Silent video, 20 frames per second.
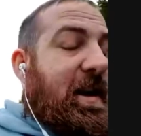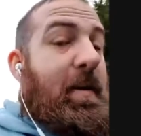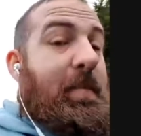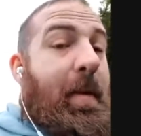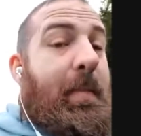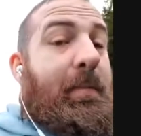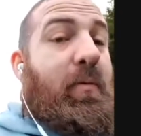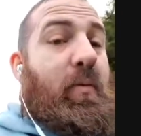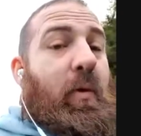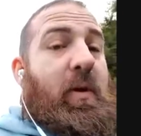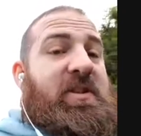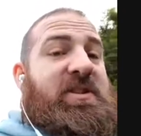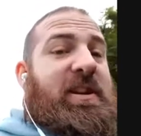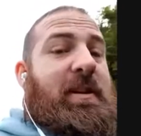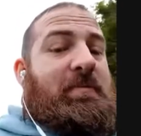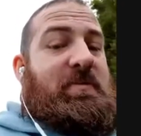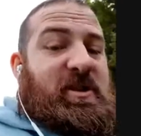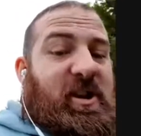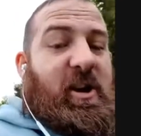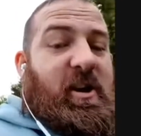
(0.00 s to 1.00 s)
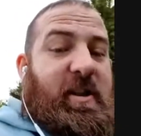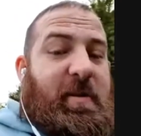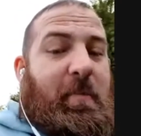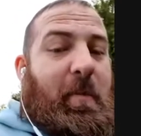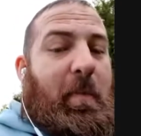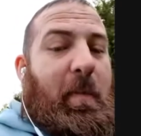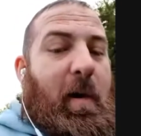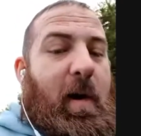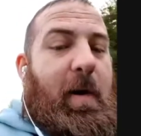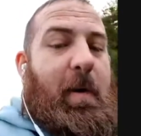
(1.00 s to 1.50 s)
I remember watching him tear them
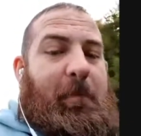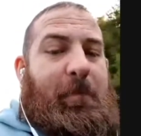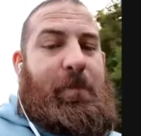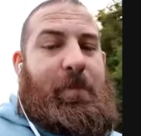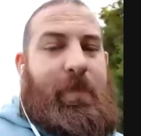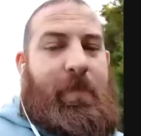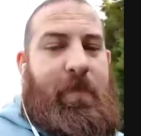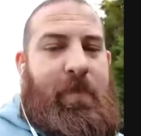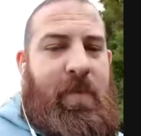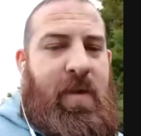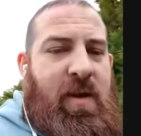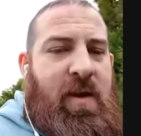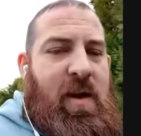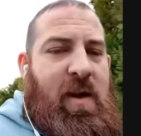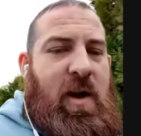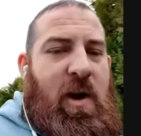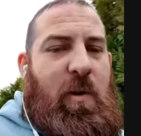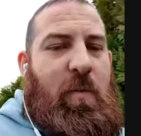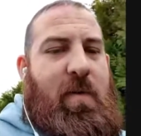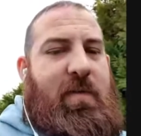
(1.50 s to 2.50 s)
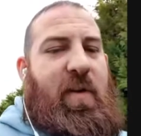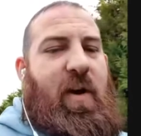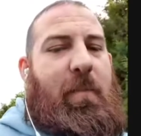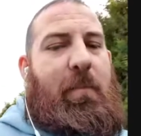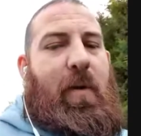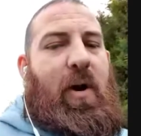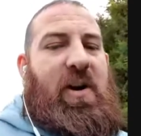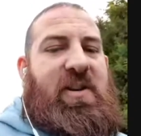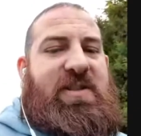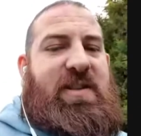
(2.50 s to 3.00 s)
apart. We've got
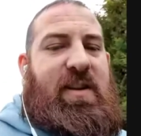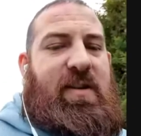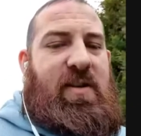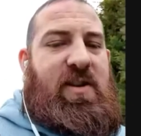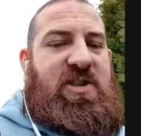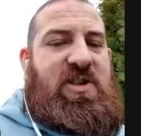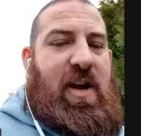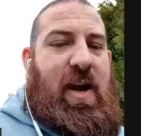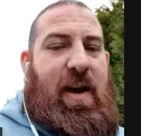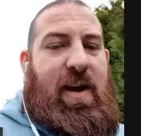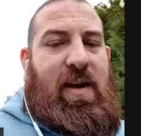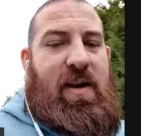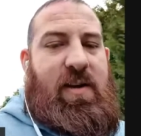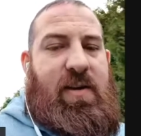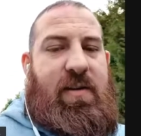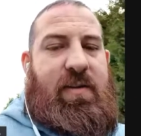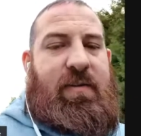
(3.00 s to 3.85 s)
Martin in the chat.